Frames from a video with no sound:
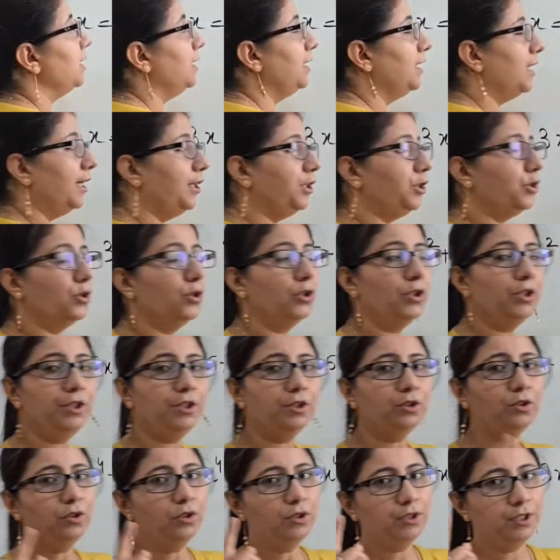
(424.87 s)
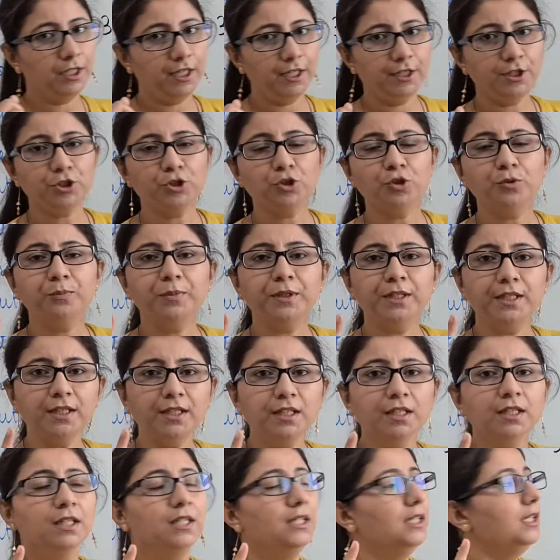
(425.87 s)
thing I told you, it should
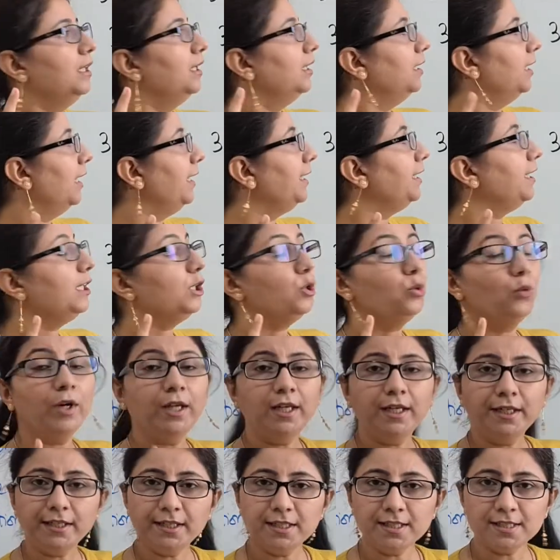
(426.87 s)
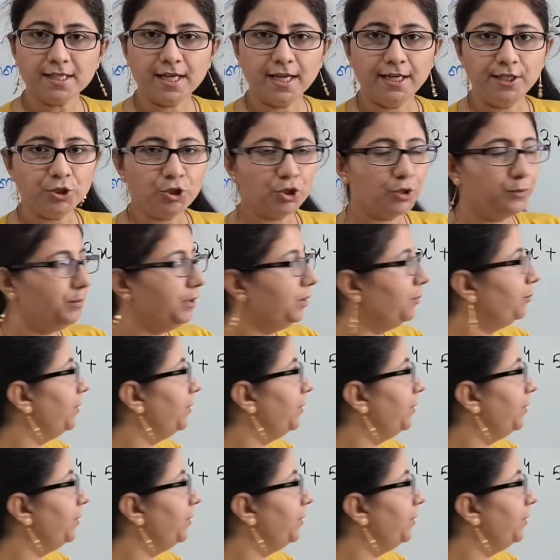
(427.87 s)
be like equality sign should be